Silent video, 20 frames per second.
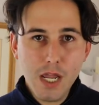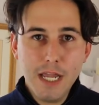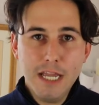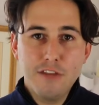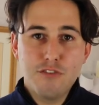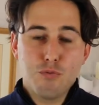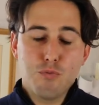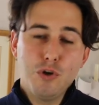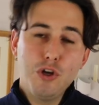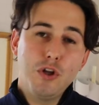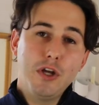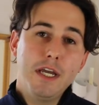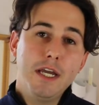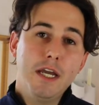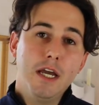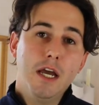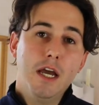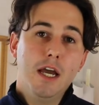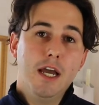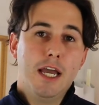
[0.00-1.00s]
it's
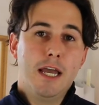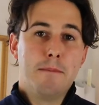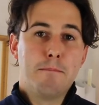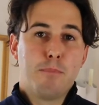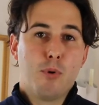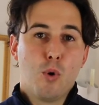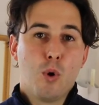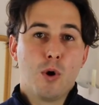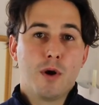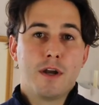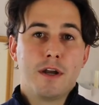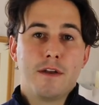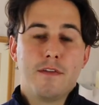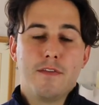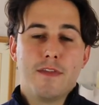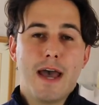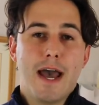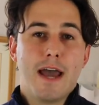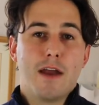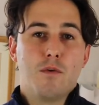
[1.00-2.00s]
really
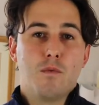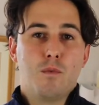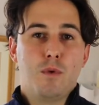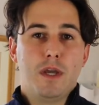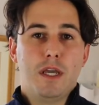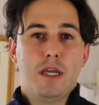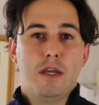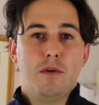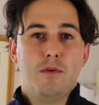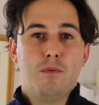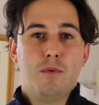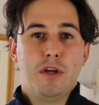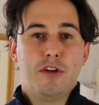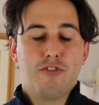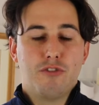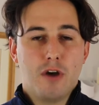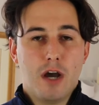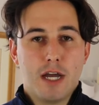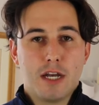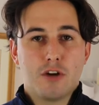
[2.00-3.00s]
important that we we
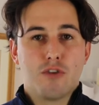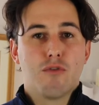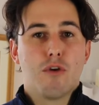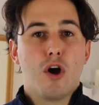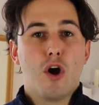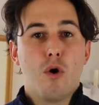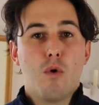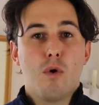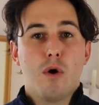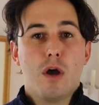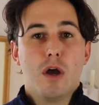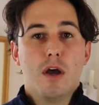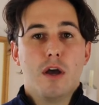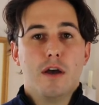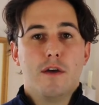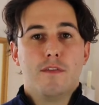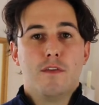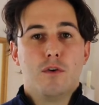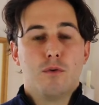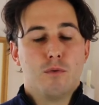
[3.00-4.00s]
try to grow
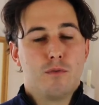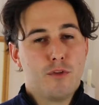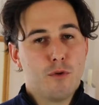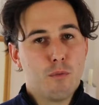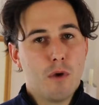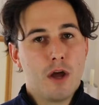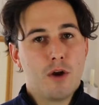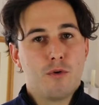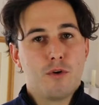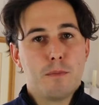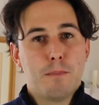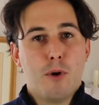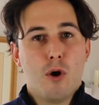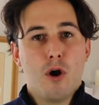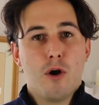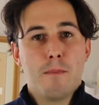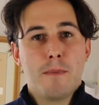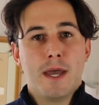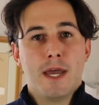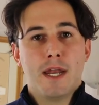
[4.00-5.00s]
the, the rental
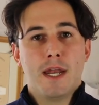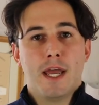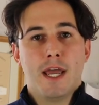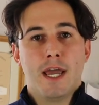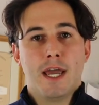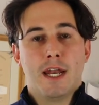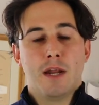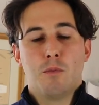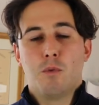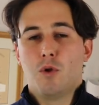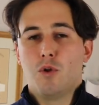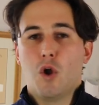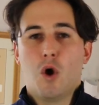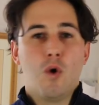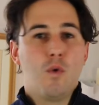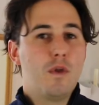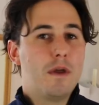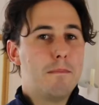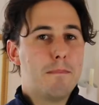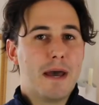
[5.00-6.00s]
department, and it will
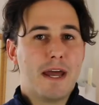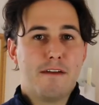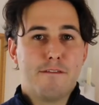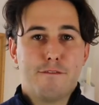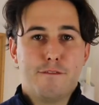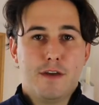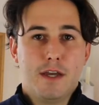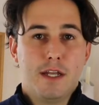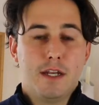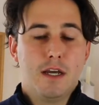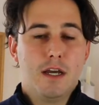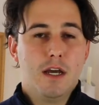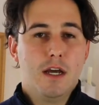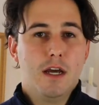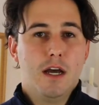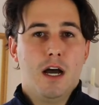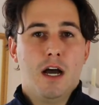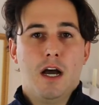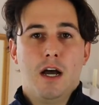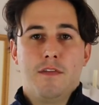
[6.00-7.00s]
only benefit
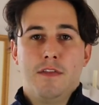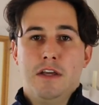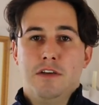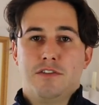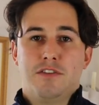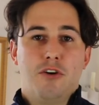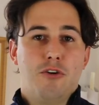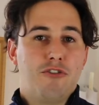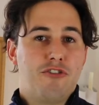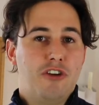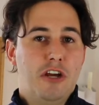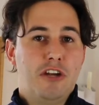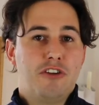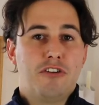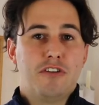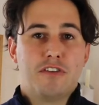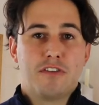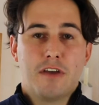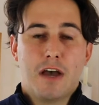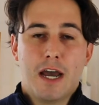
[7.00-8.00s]
uh, the
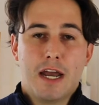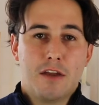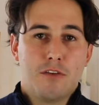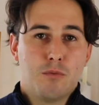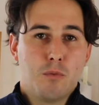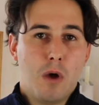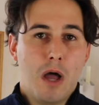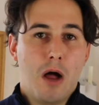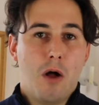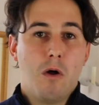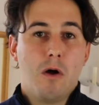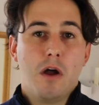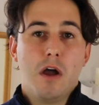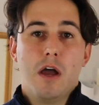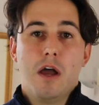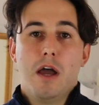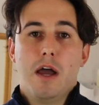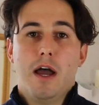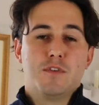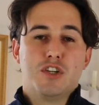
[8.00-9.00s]
association side as well.
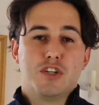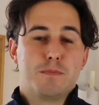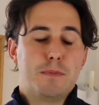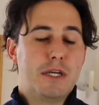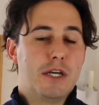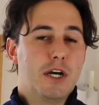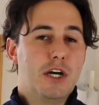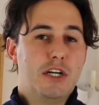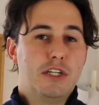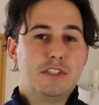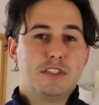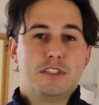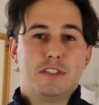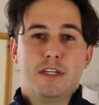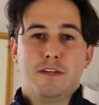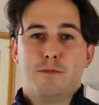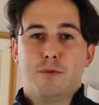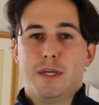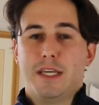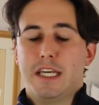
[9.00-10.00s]
Just because
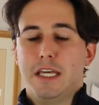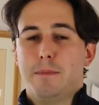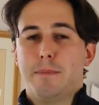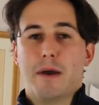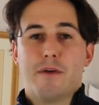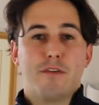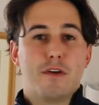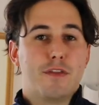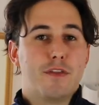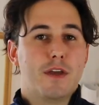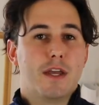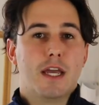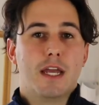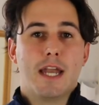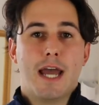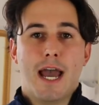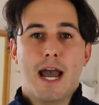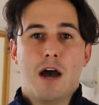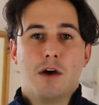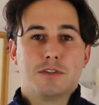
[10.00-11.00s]
if we keep everything
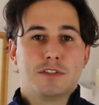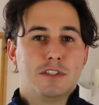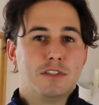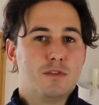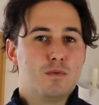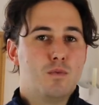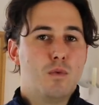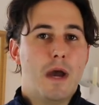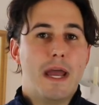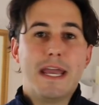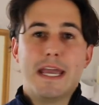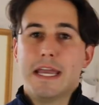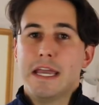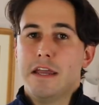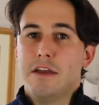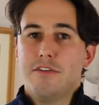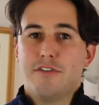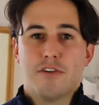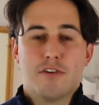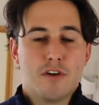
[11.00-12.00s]
in house, it's way
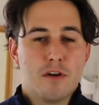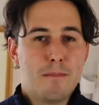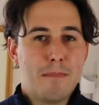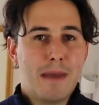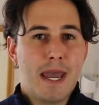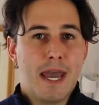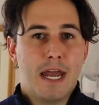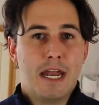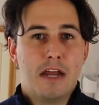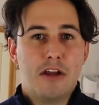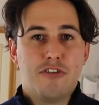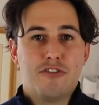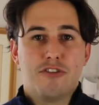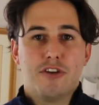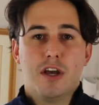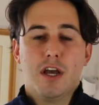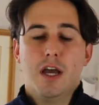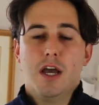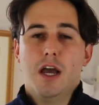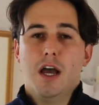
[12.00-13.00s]
easier to
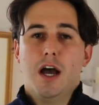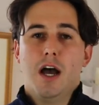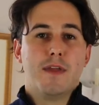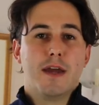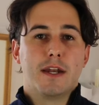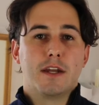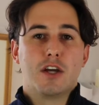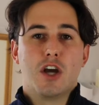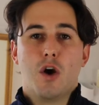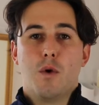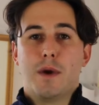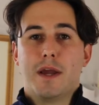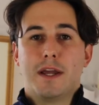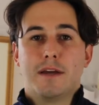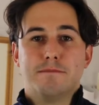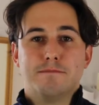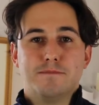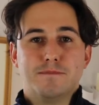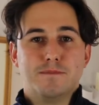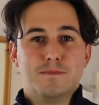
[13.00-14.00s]
manage than
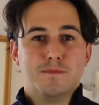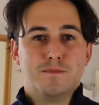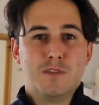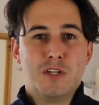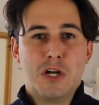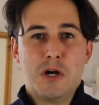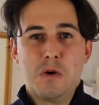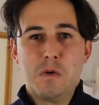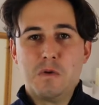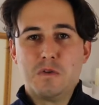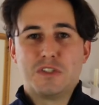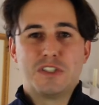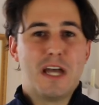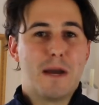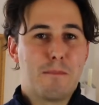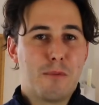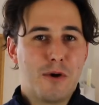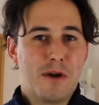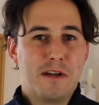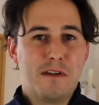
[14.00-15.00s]
going you know,
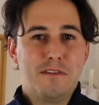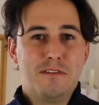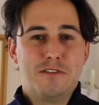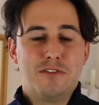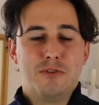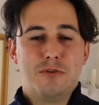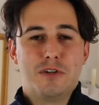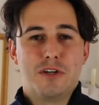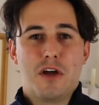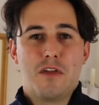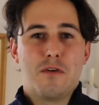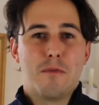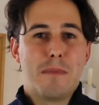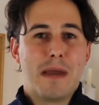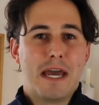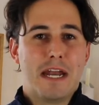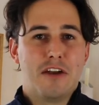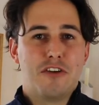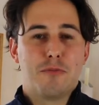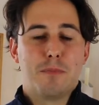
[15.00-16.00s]
separate to another
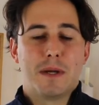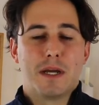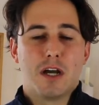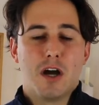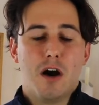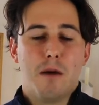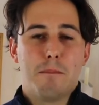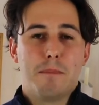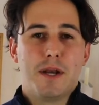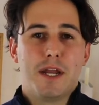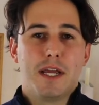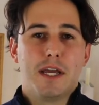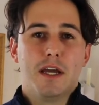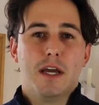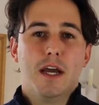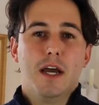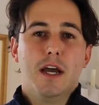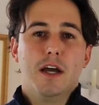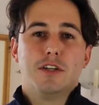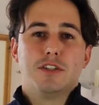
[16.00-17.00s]
management company.
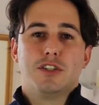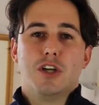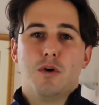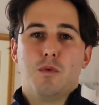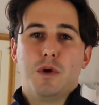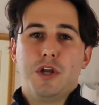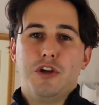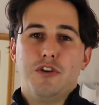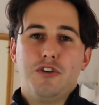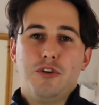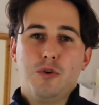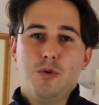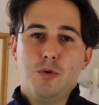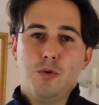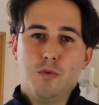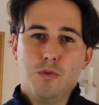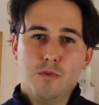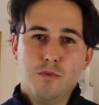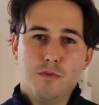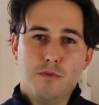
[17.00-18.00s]
So when you
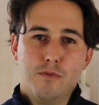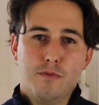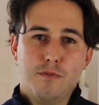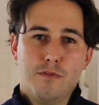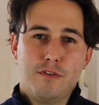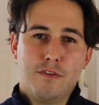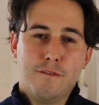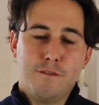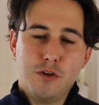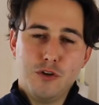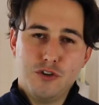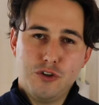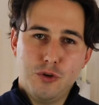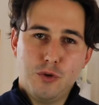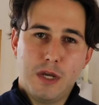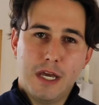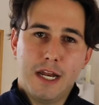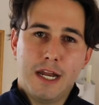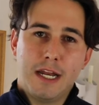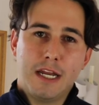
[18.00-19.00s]
do, if you
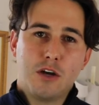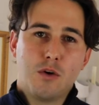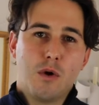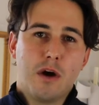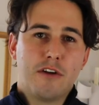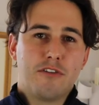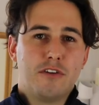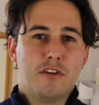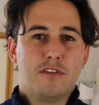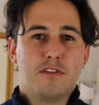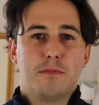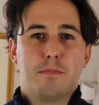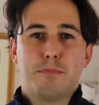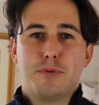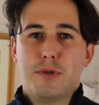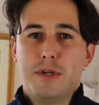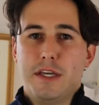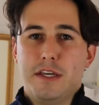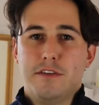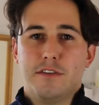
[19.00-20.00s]
do get any questions,
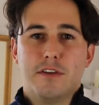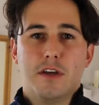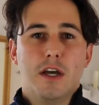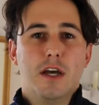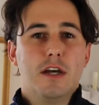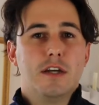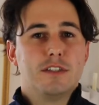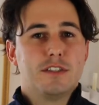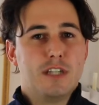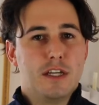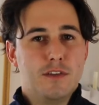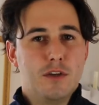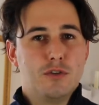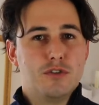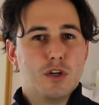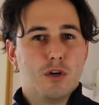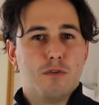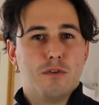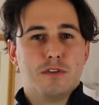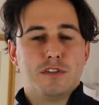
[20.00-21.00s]
please send
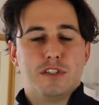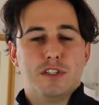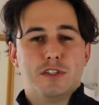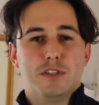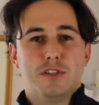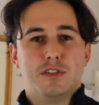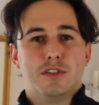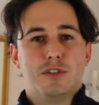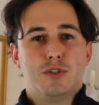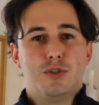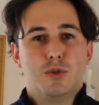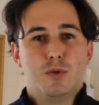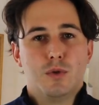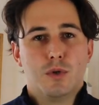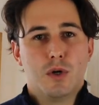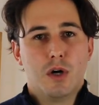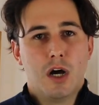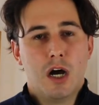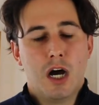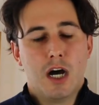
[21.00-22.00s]
those over to, to
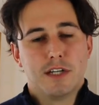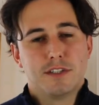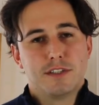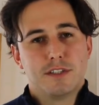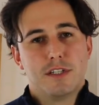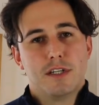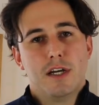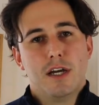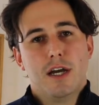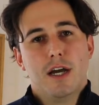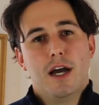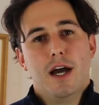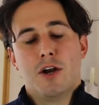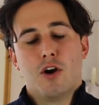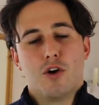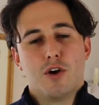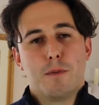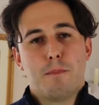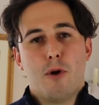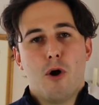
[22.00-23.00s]
us in
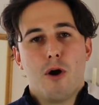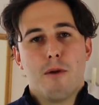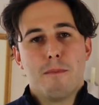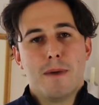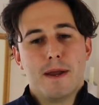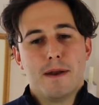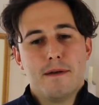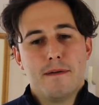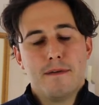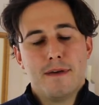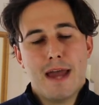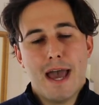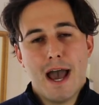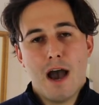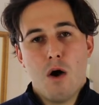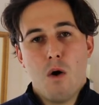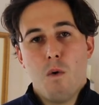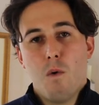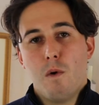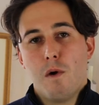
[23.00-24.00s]
our department.
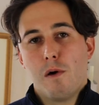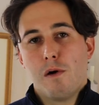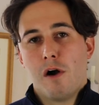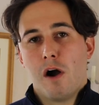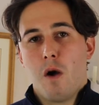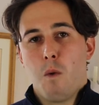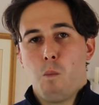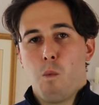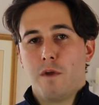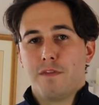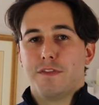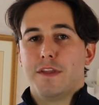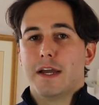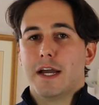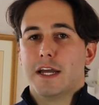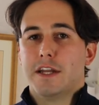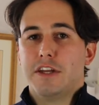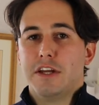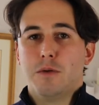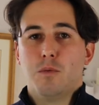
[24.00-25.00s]
Now, uh, one
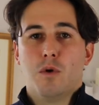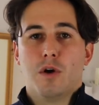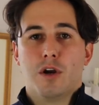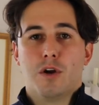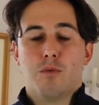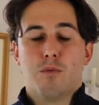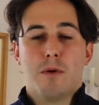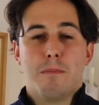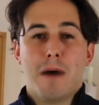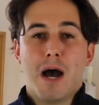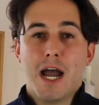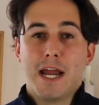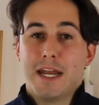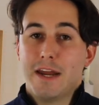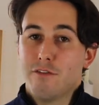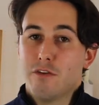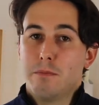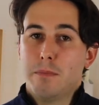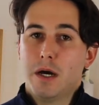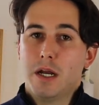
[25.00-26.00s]
thing I did want to
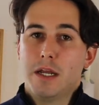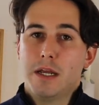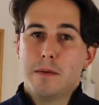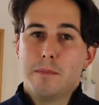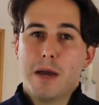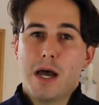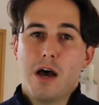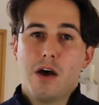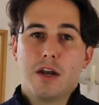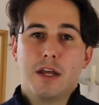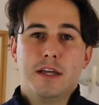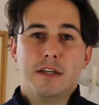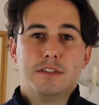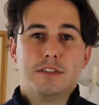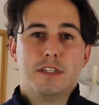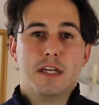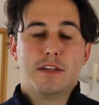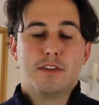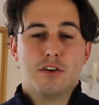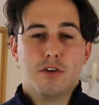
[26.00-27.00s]
remind everybody about
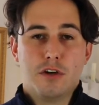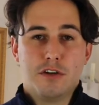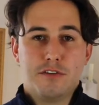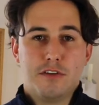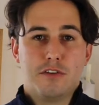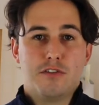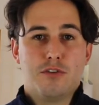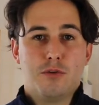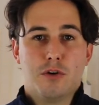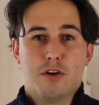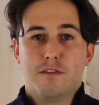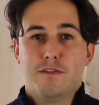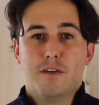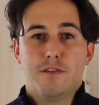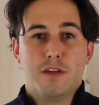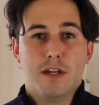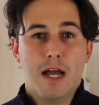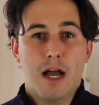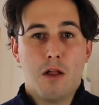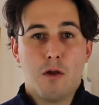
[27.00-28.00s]
is that there is a
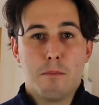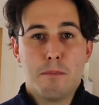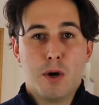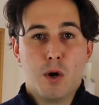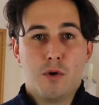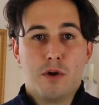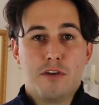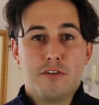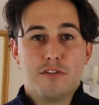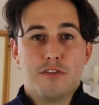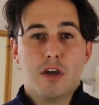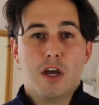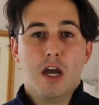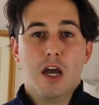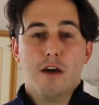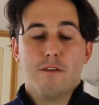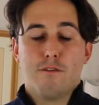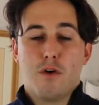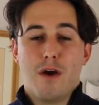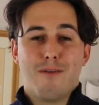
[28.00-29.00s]
$250 bonus
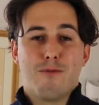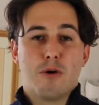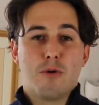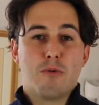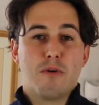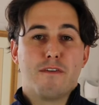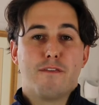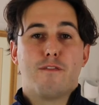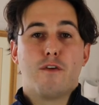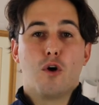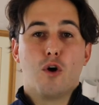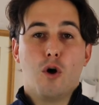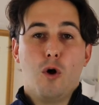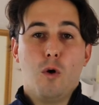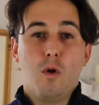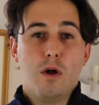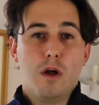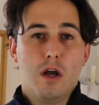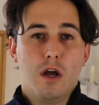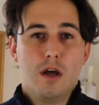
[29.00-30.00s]
for every
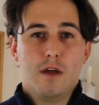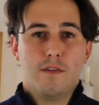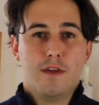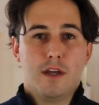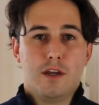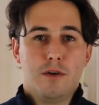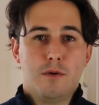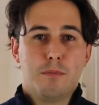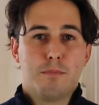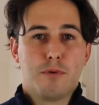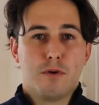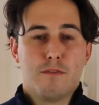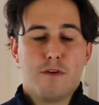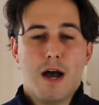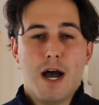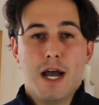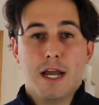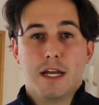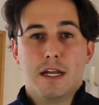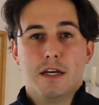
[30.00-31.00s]
referral that you
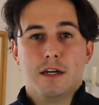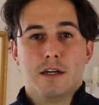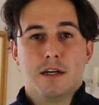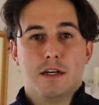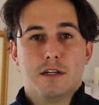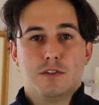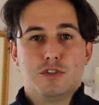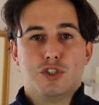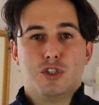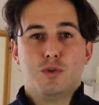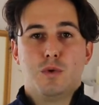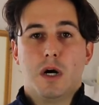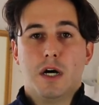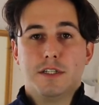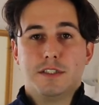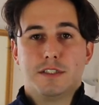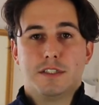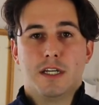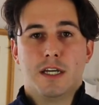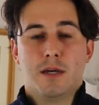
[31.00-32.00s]
provide uh, to
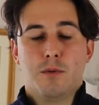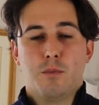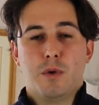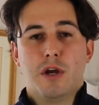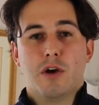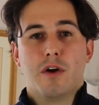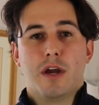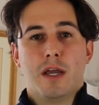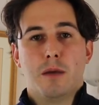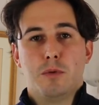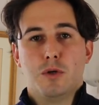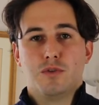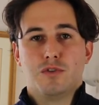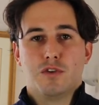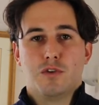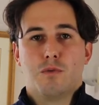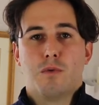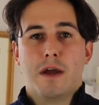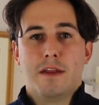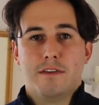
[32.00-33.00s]
us, and we are able
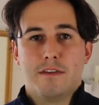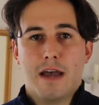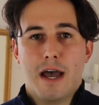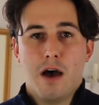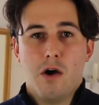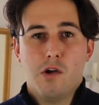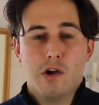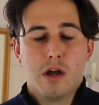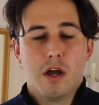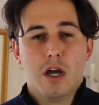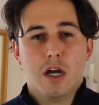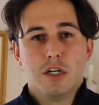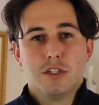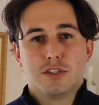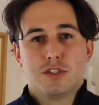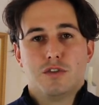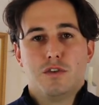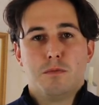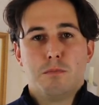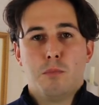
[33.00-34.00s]
to rent out.
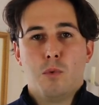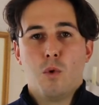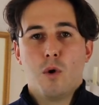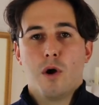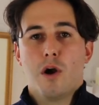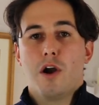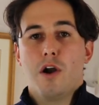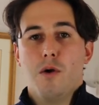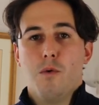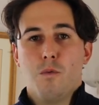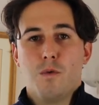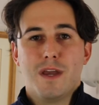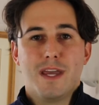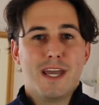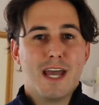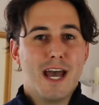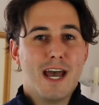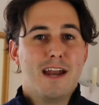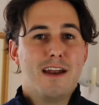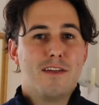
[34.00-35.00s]
So the more we
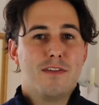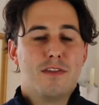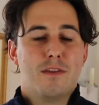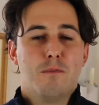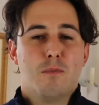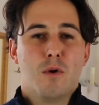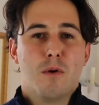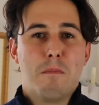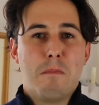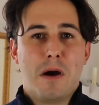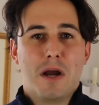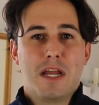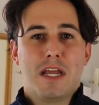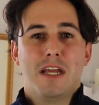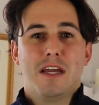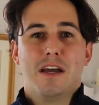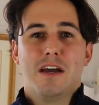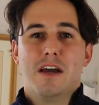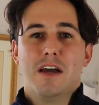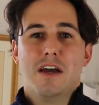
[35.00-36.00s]
get, the more
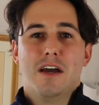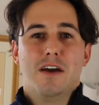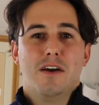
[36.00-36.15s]
money